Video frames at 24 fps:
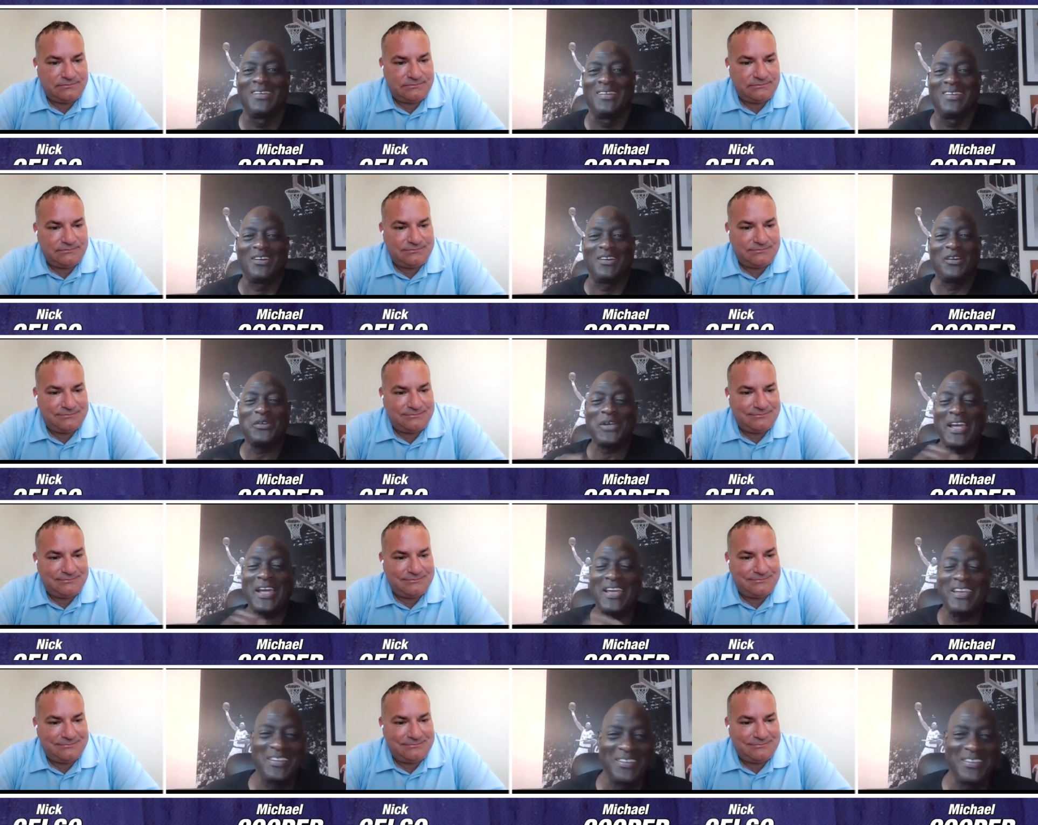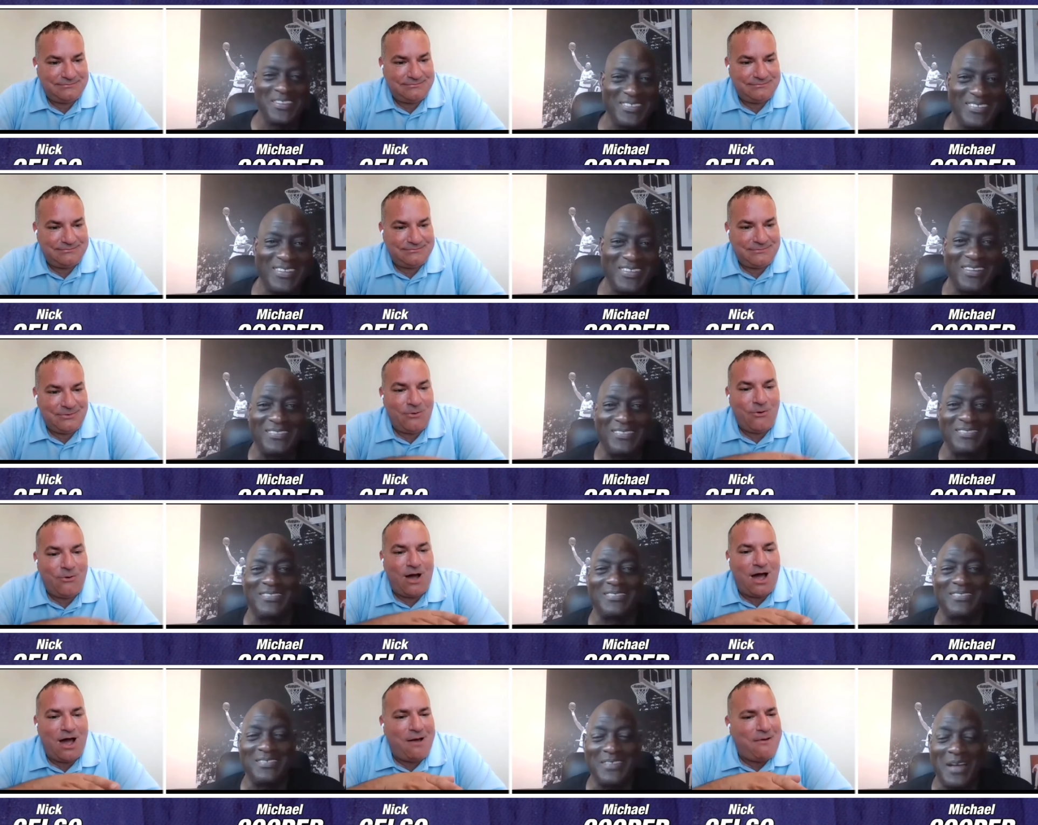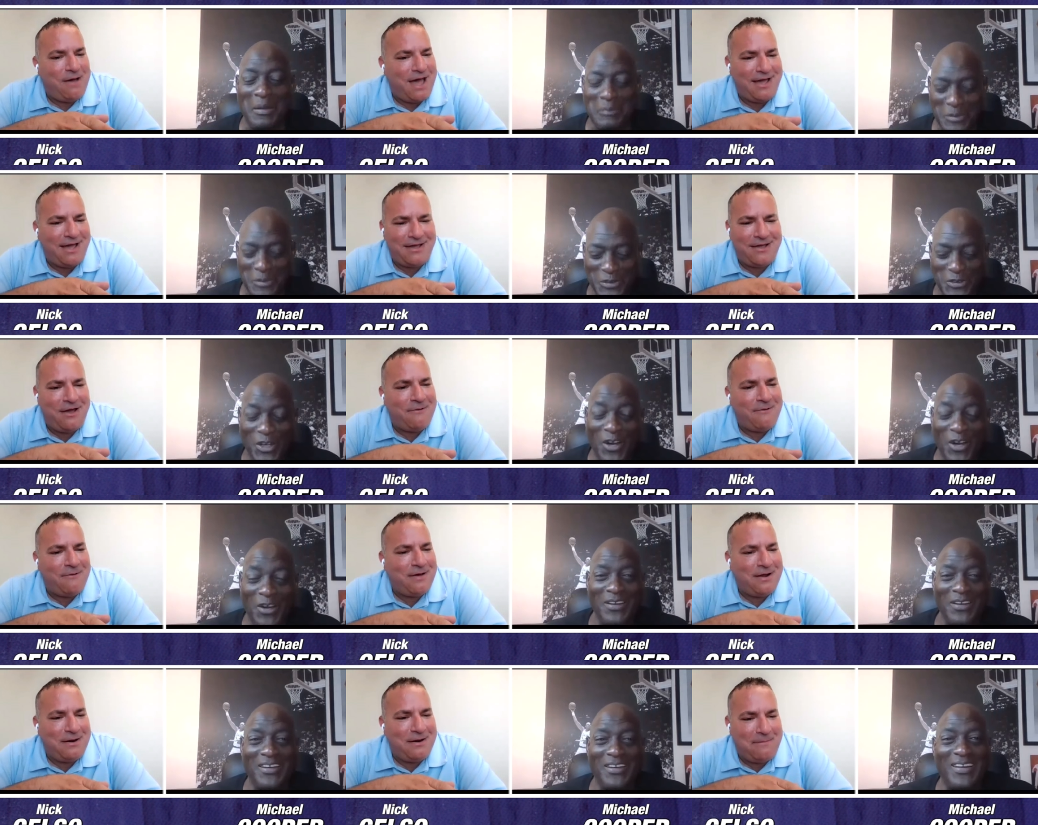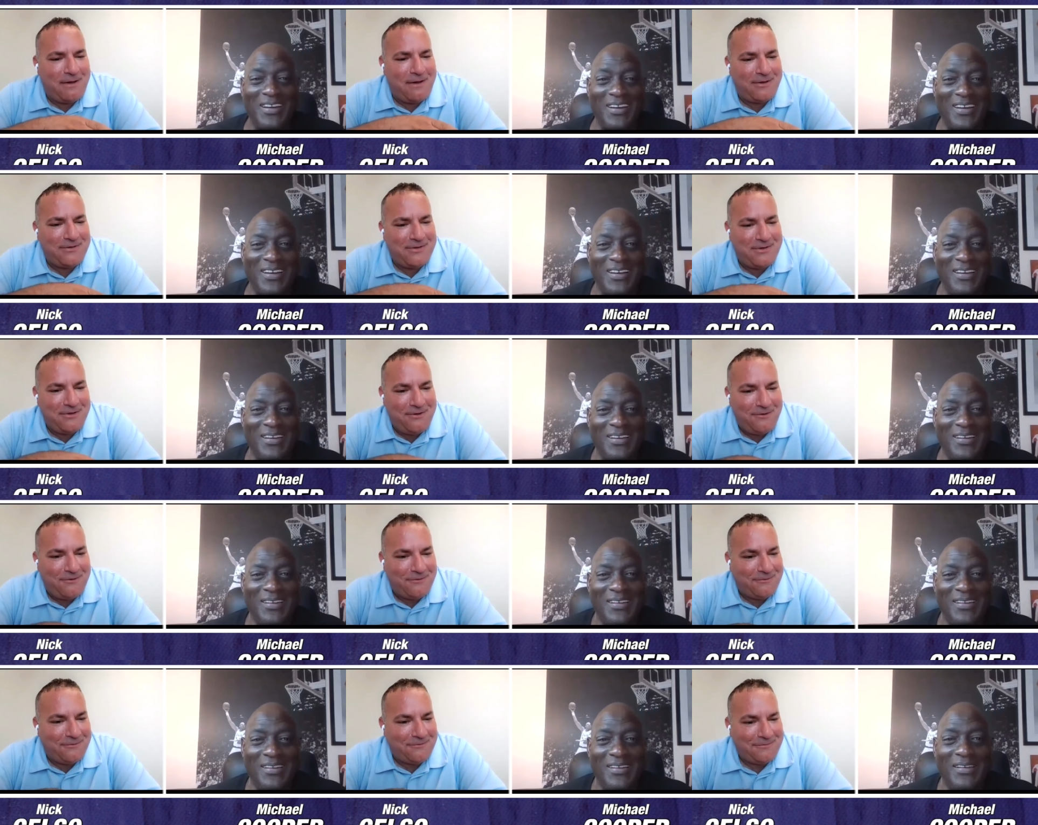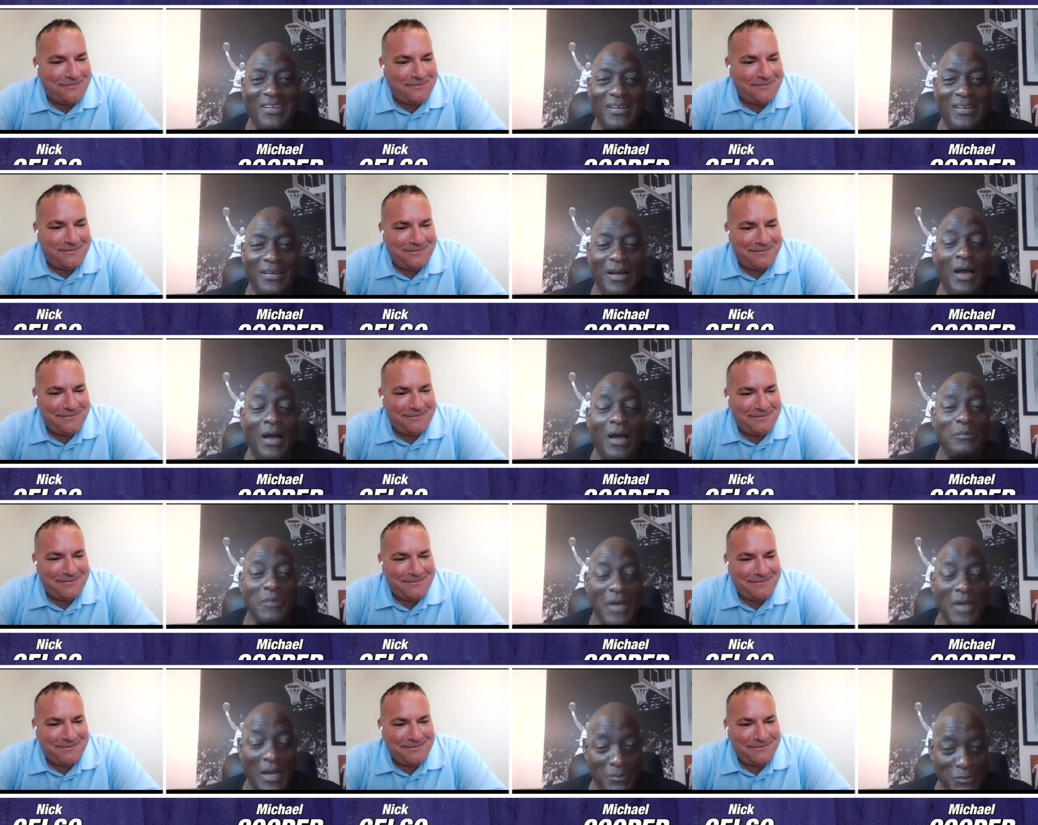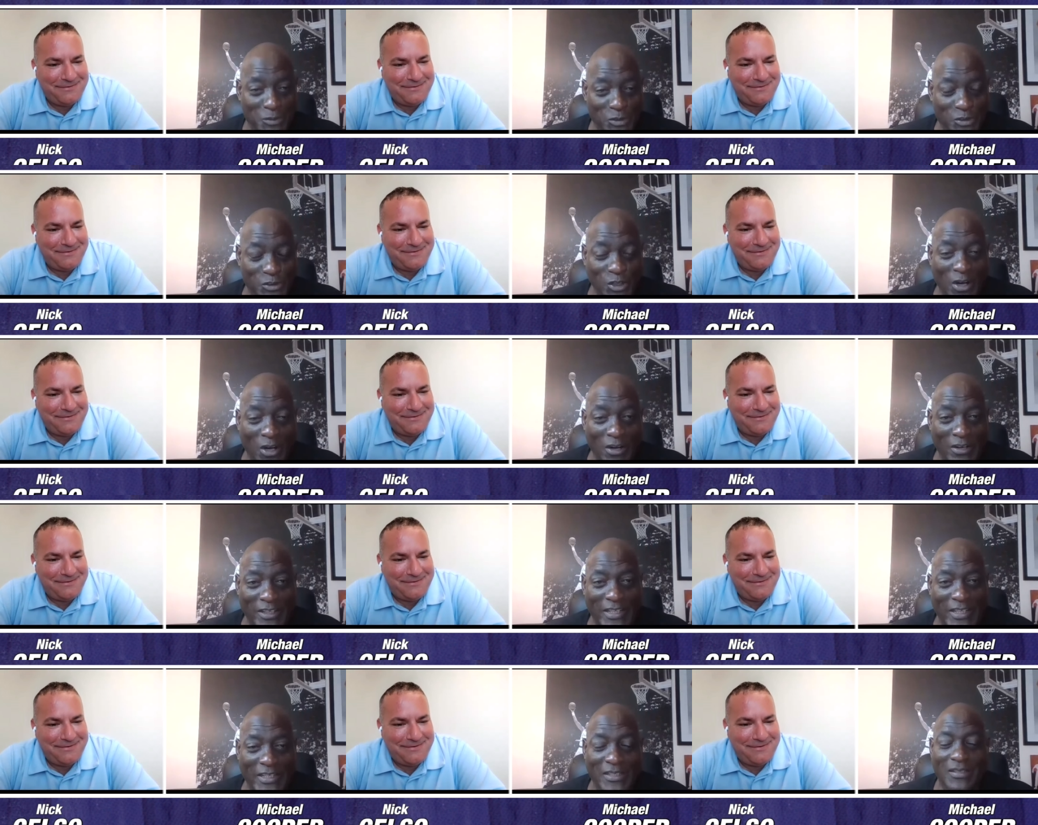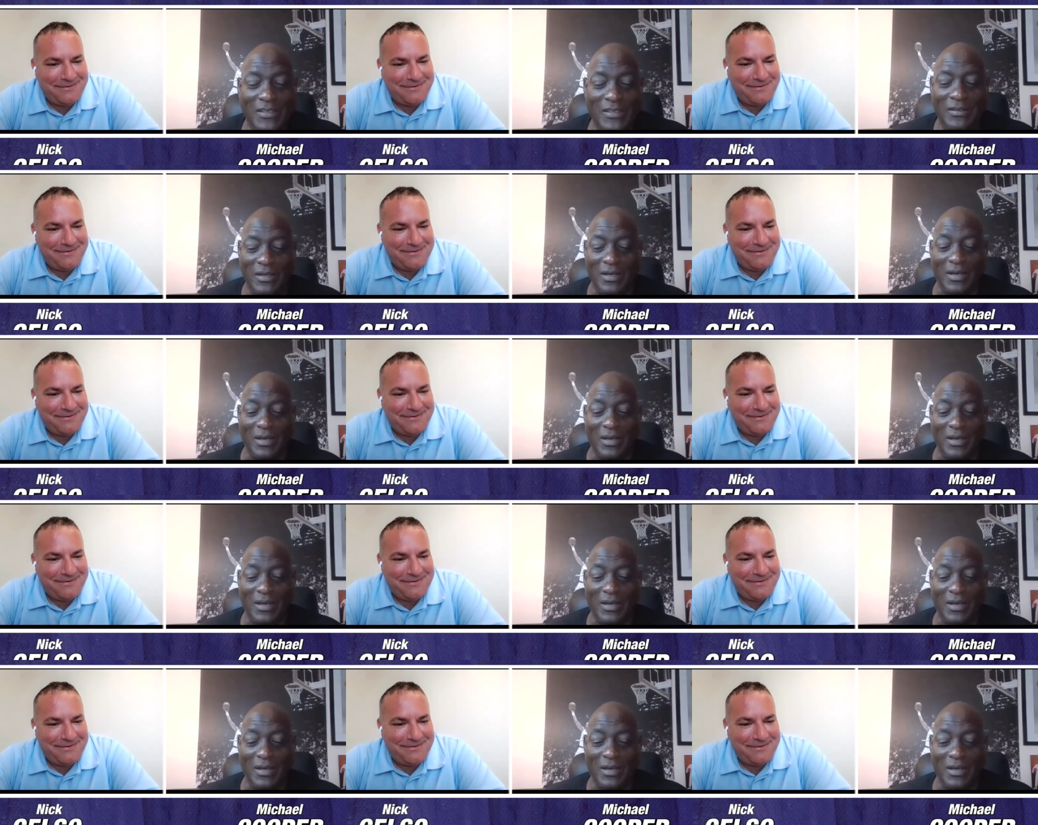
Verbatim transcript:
Speaker 1: Okay. Well, hey, start, what about you?
Speaker 2: I'm I'm starting